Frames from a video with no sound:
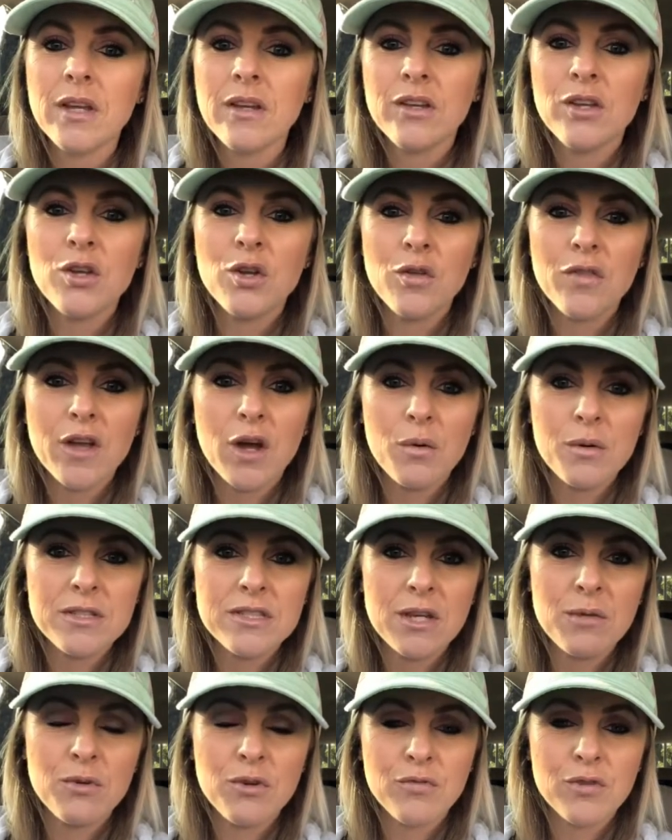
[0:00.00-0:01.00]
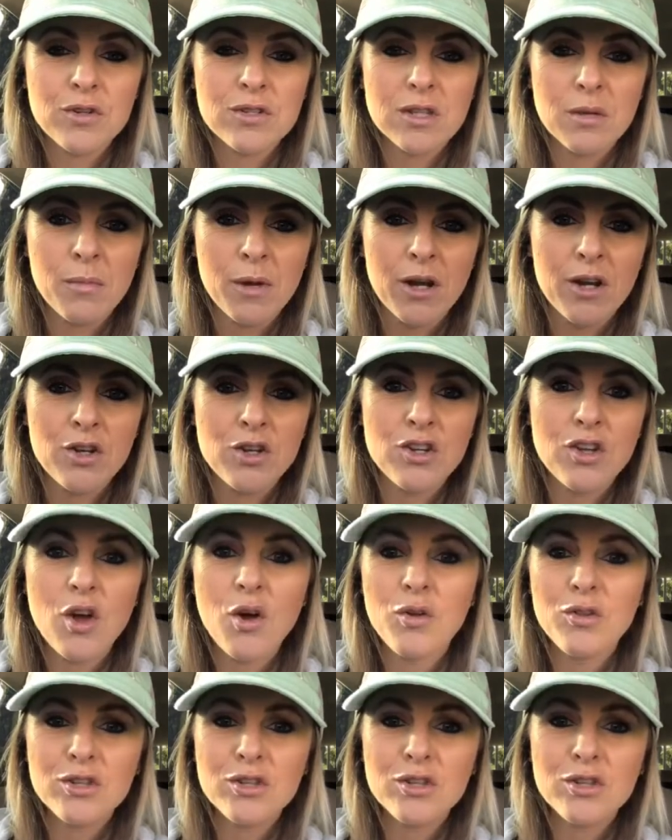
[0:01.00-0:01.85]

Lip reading: You know, they always say when you first get married, oh,